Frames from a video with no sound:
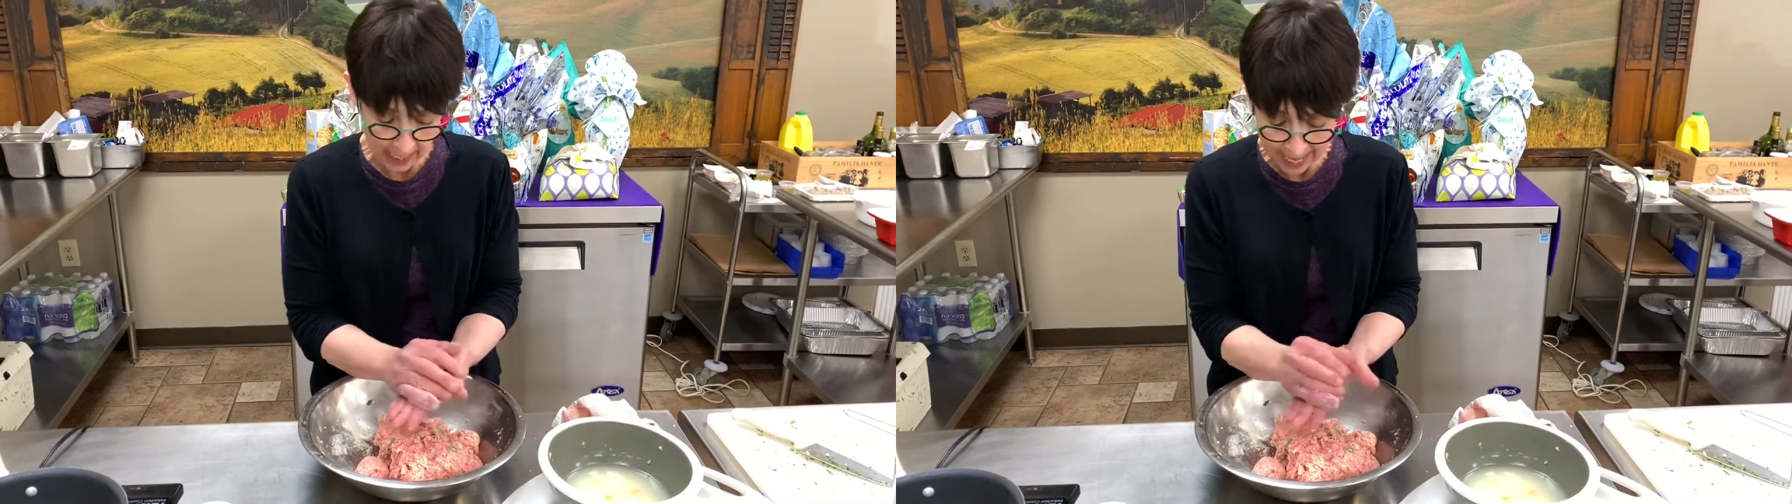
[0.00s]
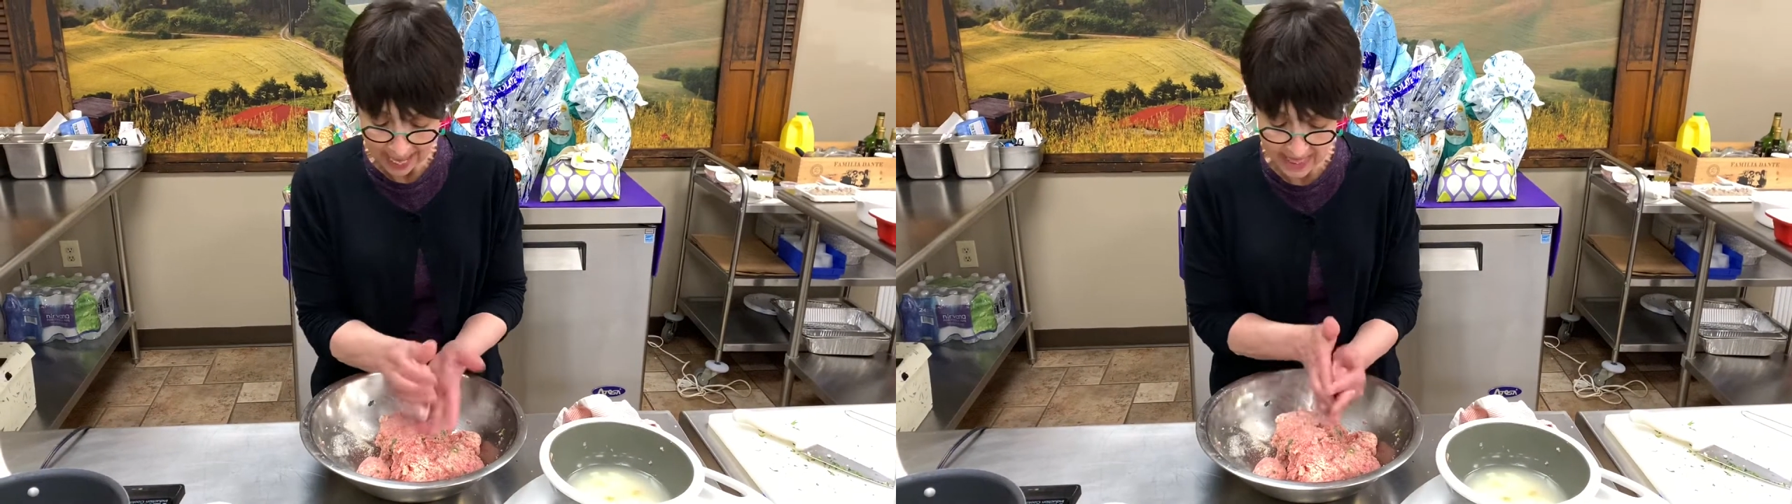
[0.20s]

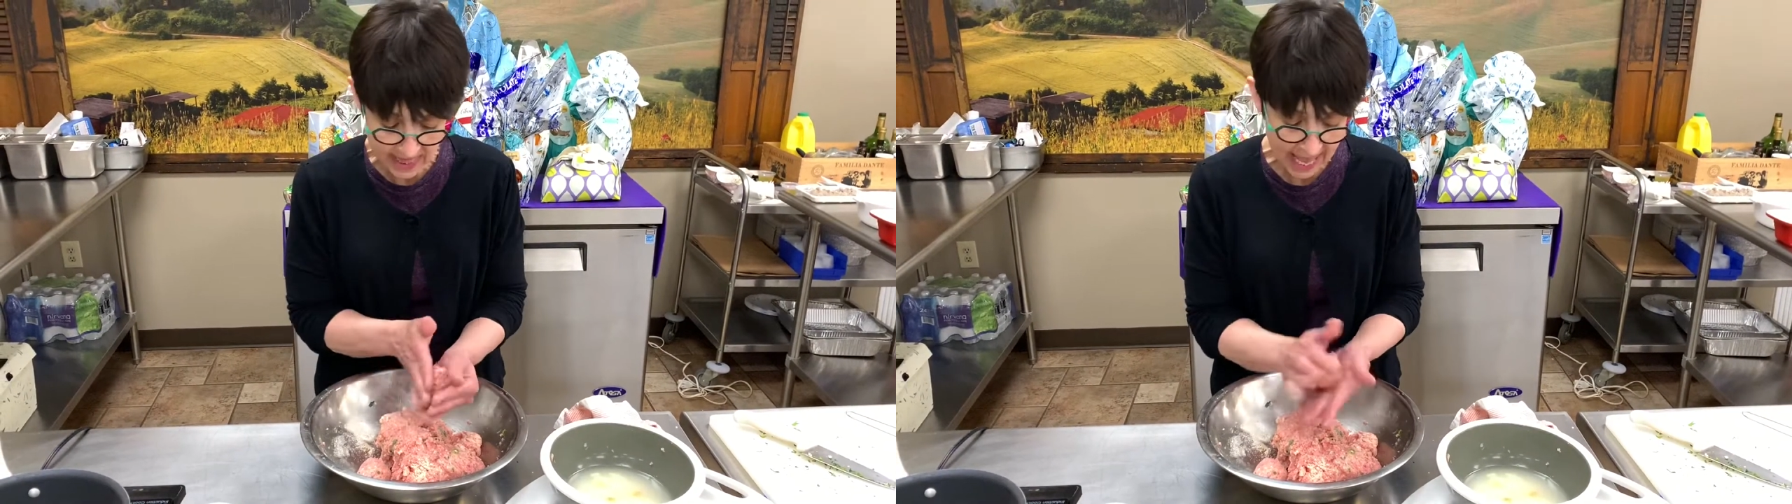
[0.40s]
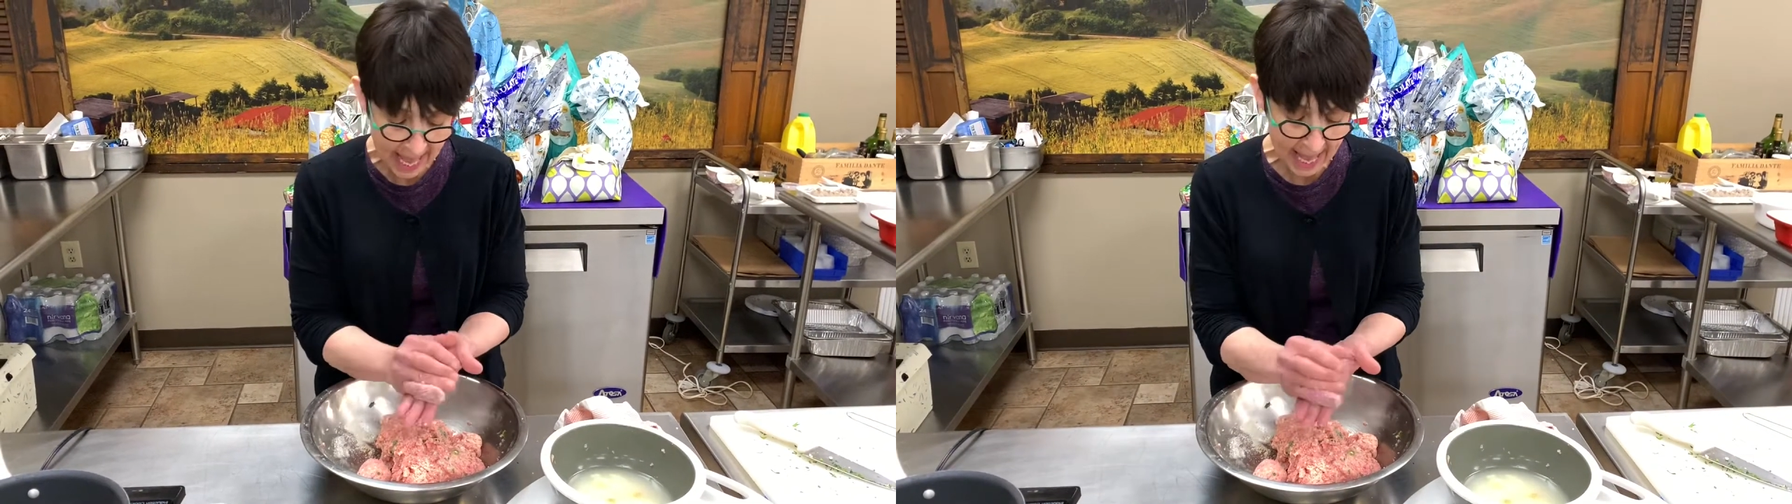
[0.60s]
and
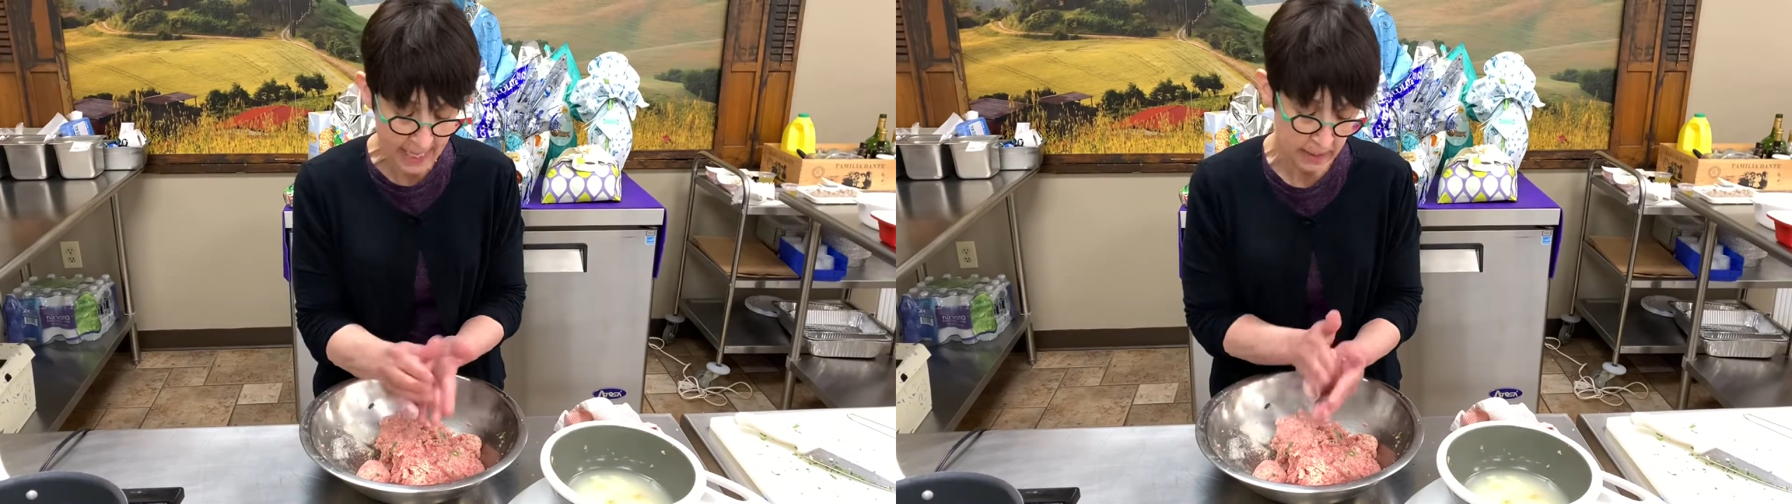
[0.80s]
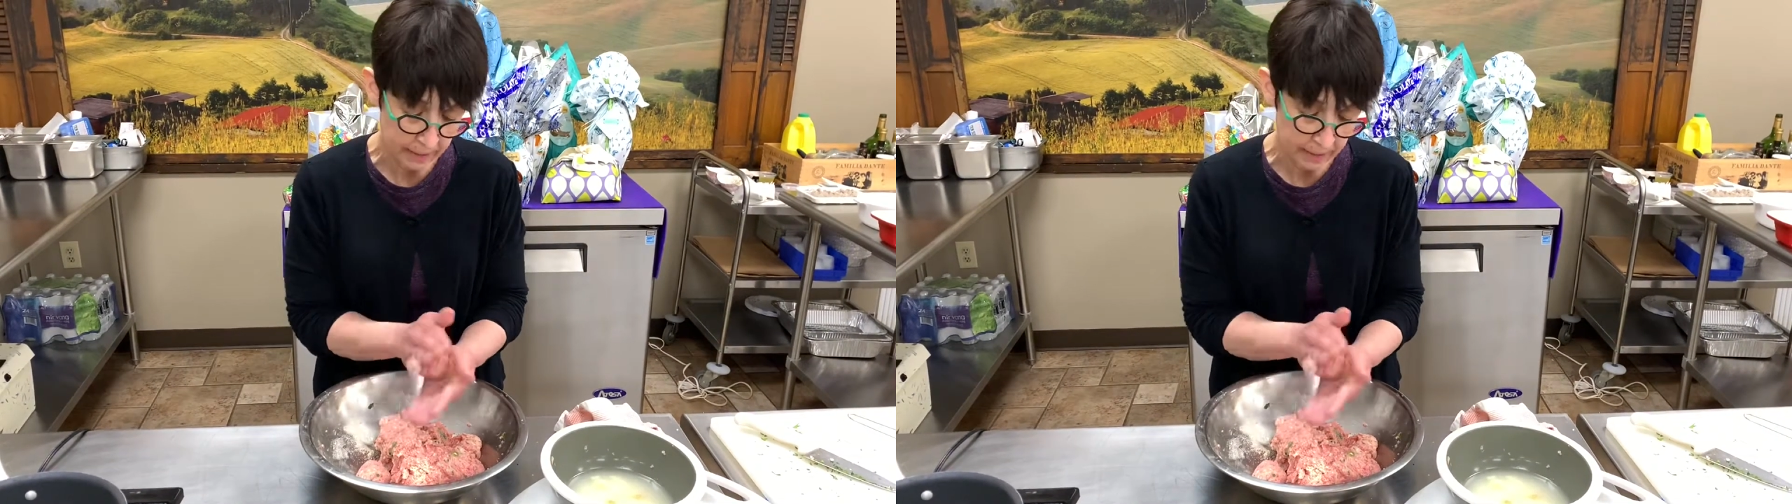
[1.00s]
then